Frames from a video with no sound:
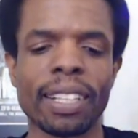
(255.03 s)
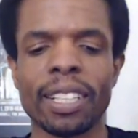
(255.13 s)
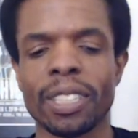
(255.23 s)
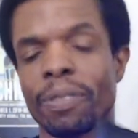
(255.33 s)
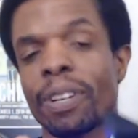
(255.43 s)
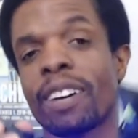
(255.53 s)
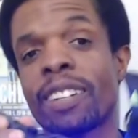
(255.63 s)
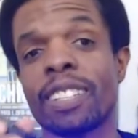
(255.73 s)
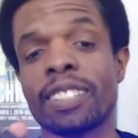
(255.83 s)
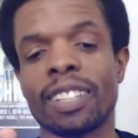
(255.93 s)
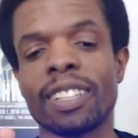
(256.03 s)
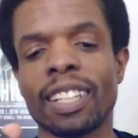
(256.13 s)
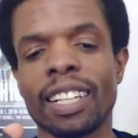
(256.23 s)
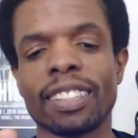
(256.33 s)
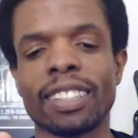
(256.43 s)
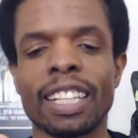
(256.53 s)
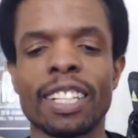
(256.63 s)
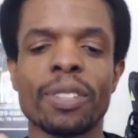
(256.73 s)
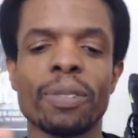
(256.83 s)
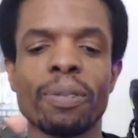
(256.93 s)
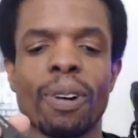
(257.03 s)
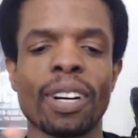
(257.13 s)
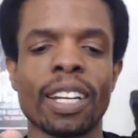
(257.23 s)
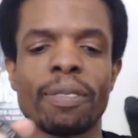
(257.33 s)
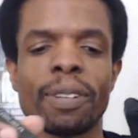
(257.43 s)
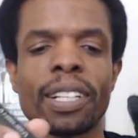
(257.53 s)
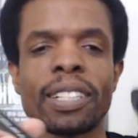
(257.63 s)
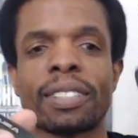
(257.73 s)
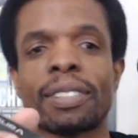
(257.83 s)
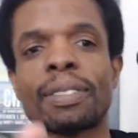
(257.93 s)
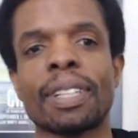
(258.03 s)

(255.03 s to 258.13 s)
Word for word: So if you're out in the sunlight and then you walk anywhere else,